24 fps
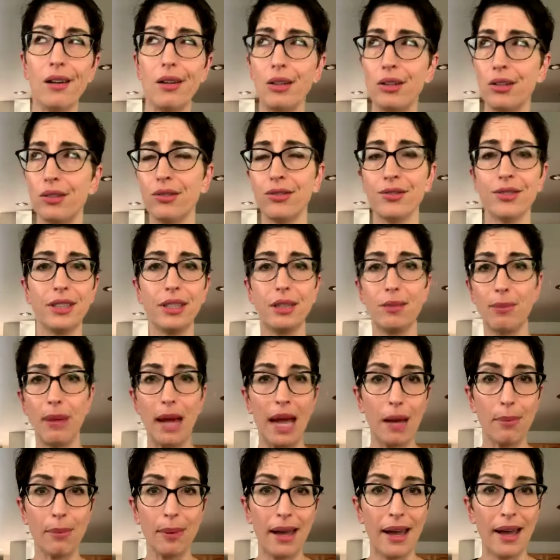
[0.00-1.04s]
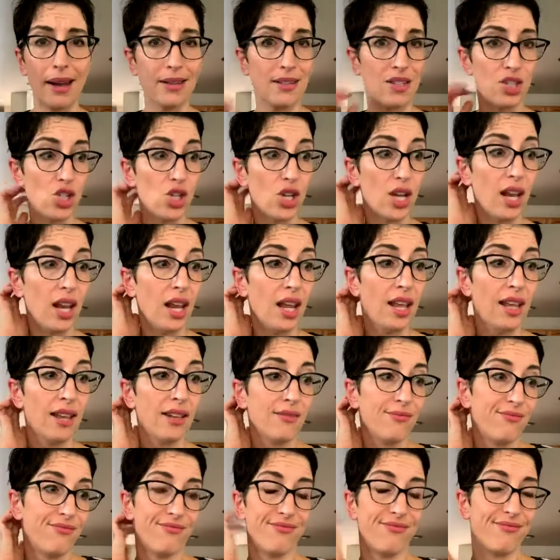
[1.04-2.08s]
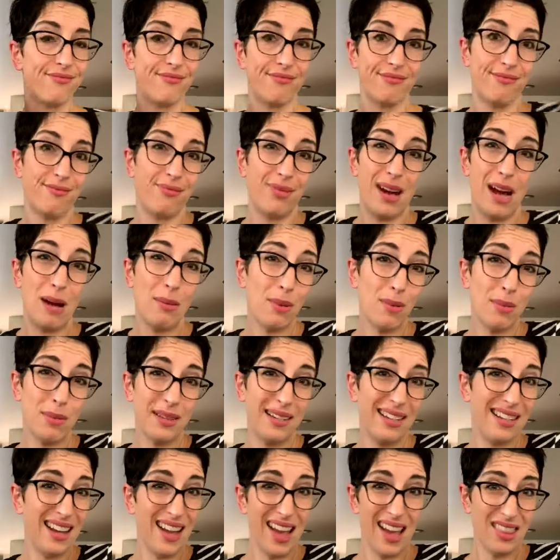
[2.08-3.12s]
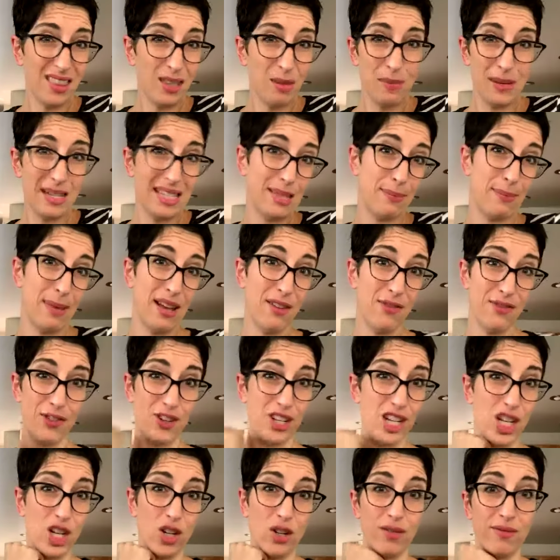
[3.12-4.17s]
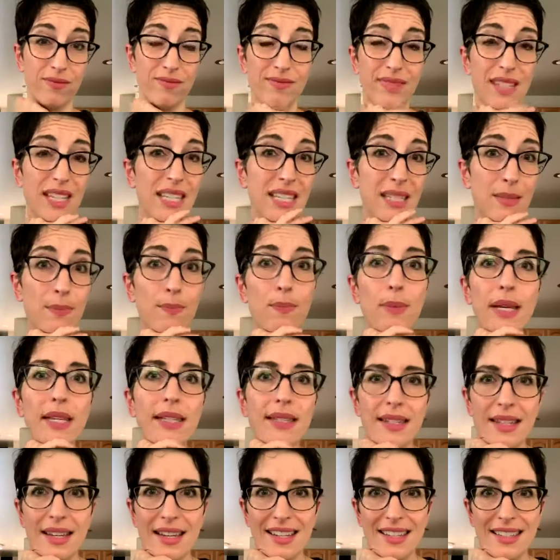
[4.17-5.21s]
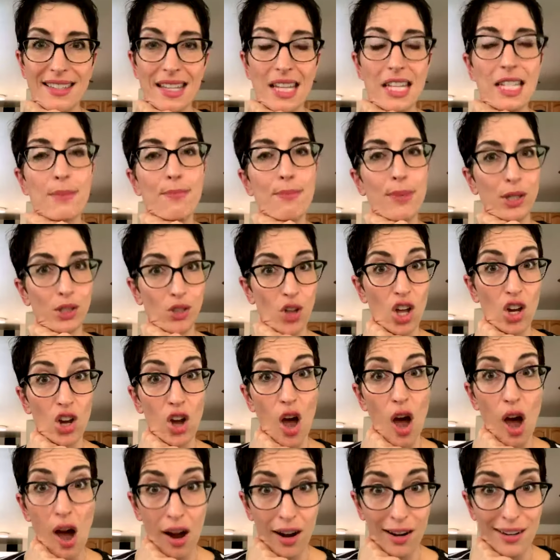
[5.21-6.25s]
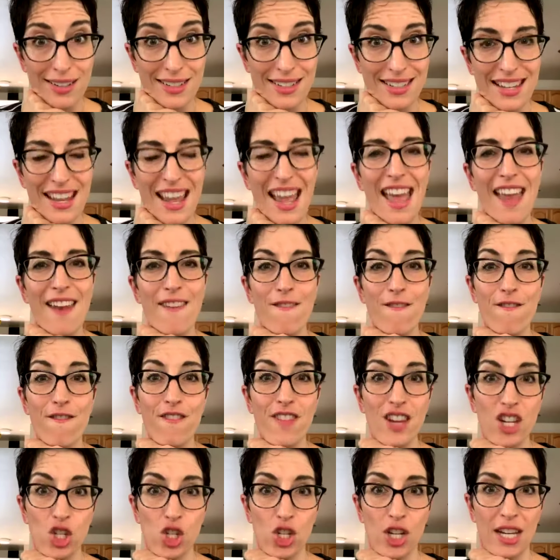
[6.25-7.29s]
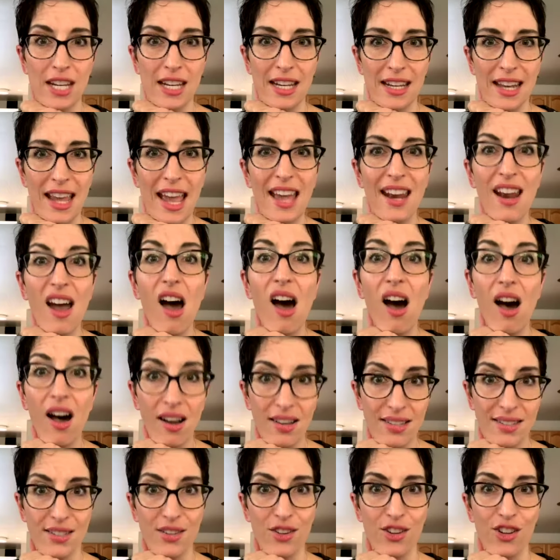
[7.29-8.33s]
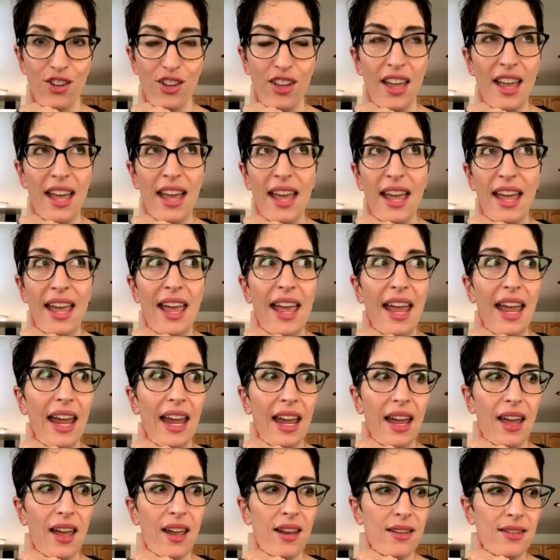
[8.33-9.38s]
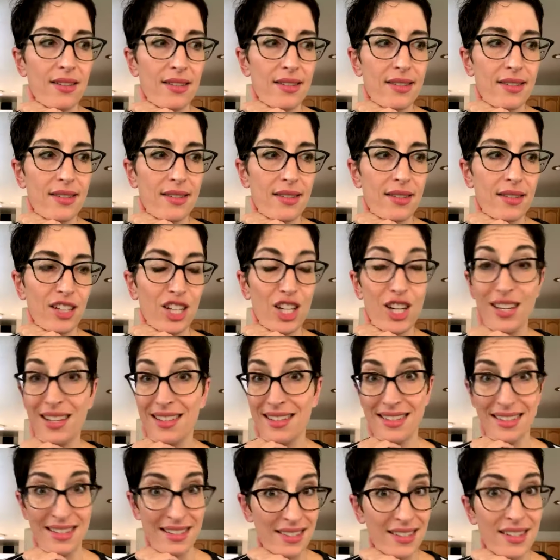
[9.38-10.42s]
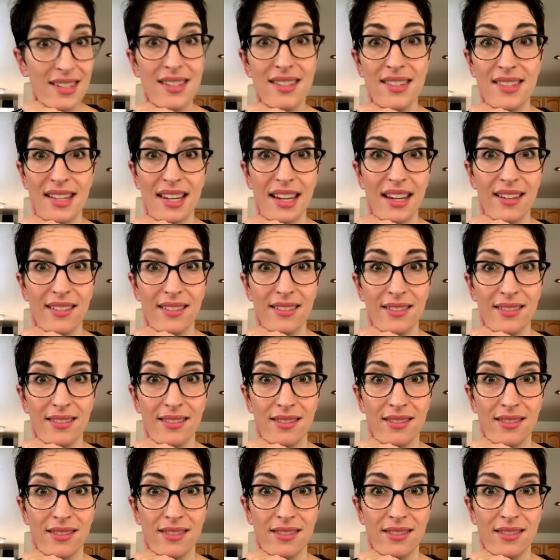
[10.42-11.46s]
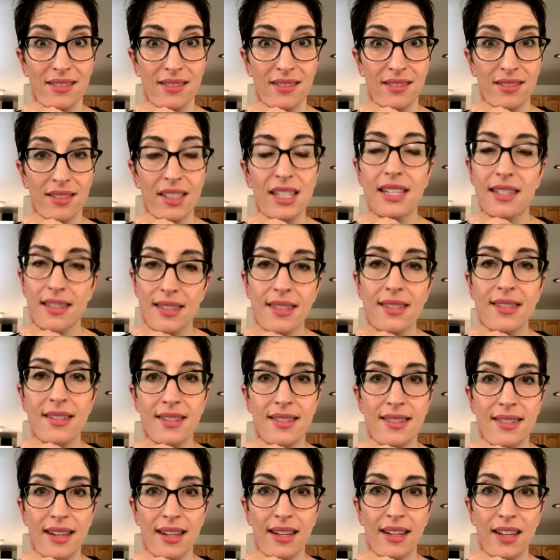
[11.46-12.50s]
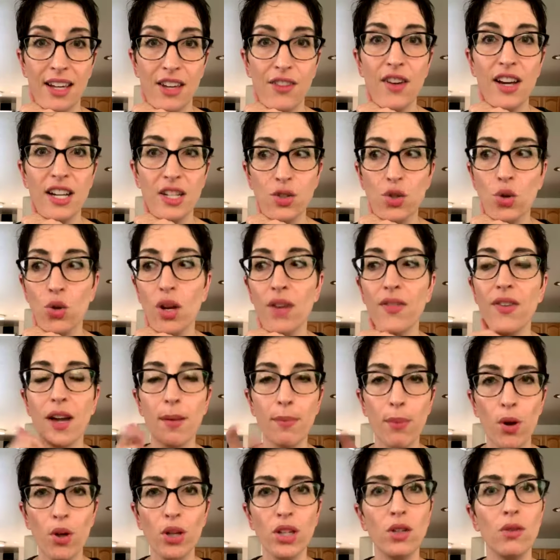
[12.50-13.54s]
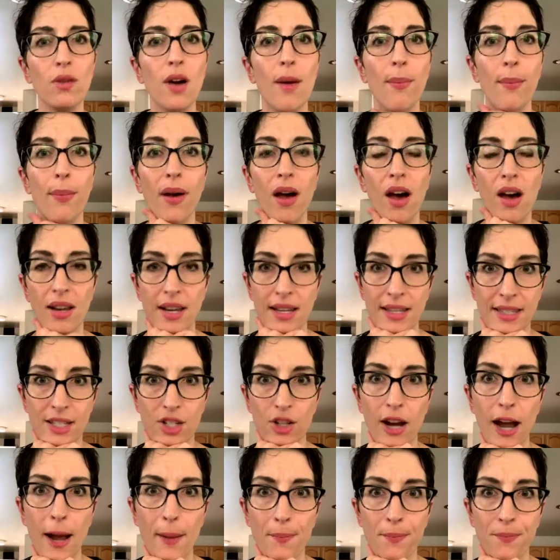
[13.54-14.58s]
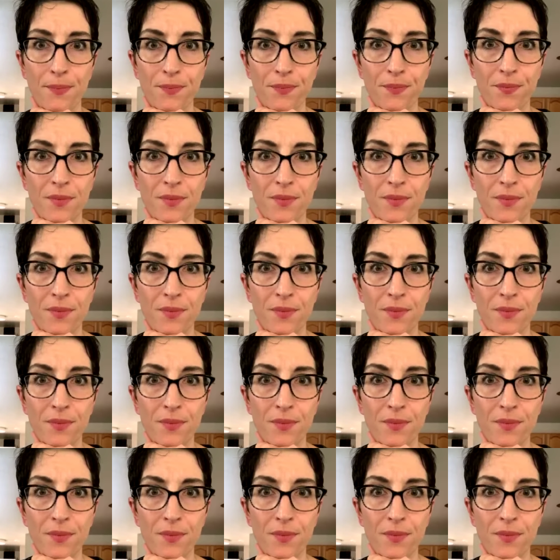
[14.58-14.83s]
know, freaking backpacks and shit, probably not the best bet for you. This business is built on heart and vision and hustle and consistency. Consistency. If I pull you up on Instagram,